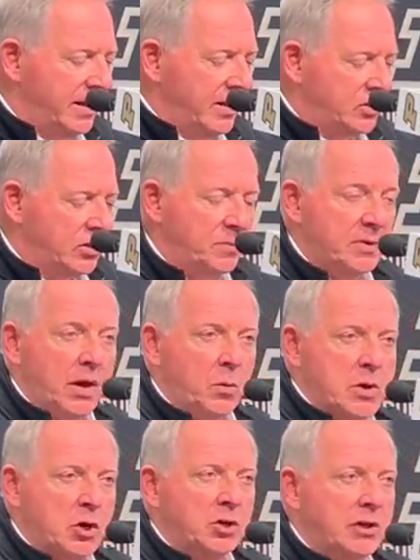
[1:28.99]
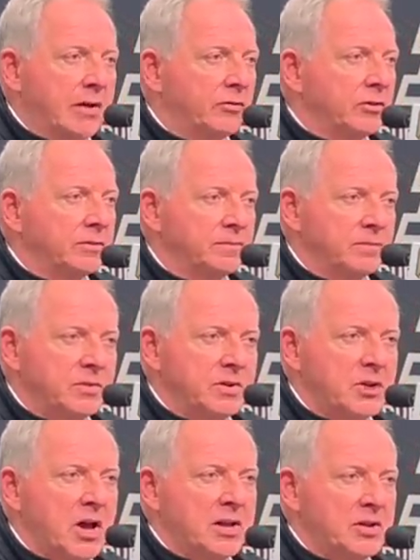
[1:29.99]
something that we could
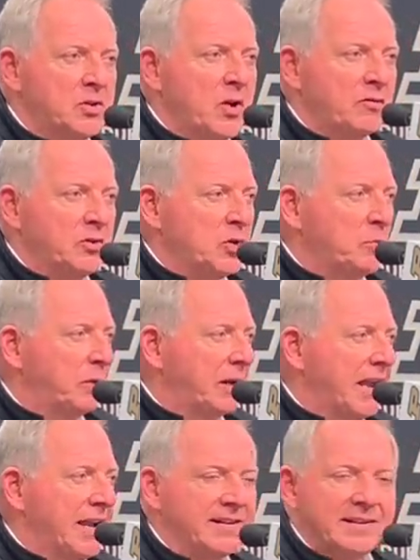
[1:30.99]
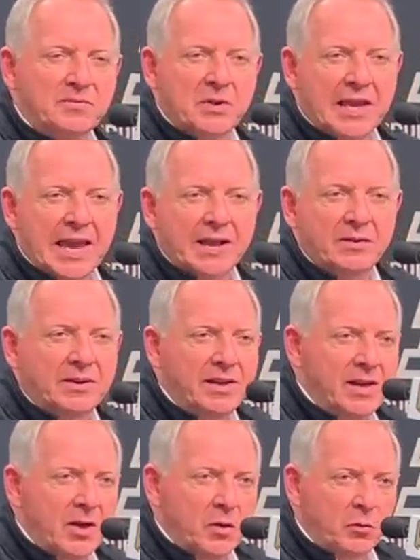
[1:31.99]
never duplicate. We can't
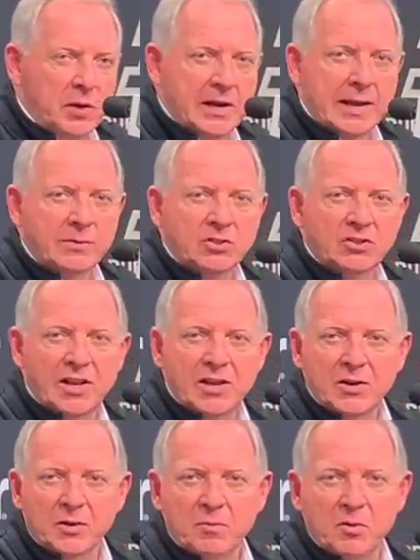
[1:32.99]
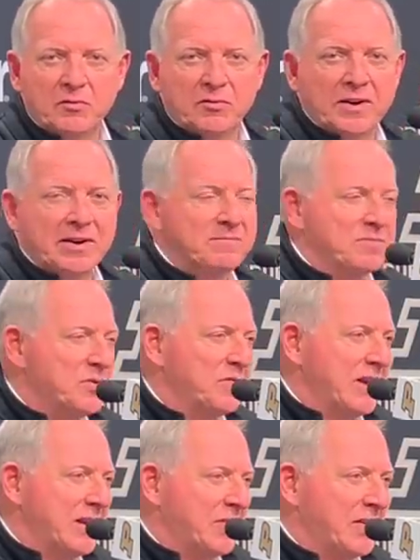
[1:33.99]
rename the city or move
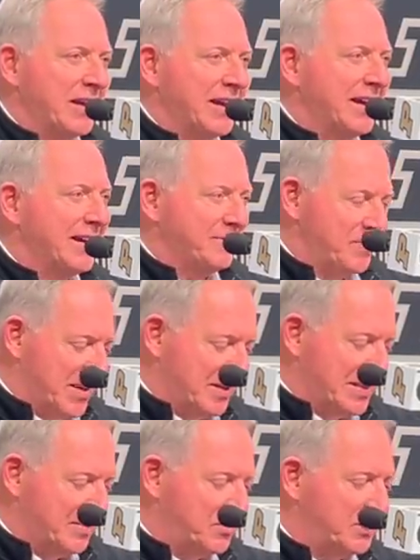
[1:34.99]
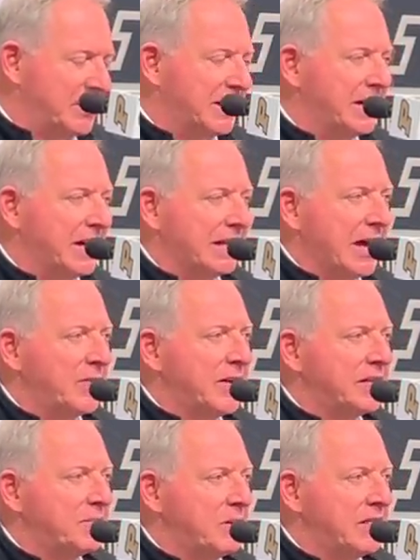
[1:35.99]
anything that would allow
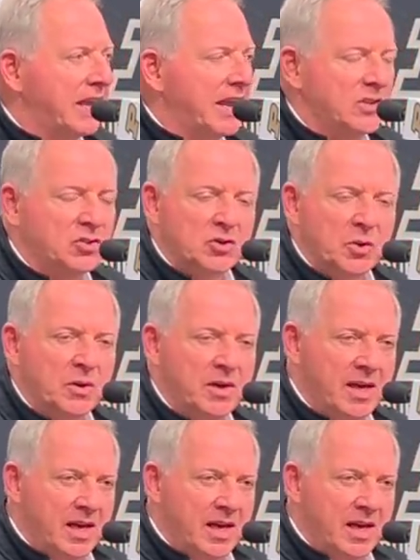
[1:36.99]
that to be the case. So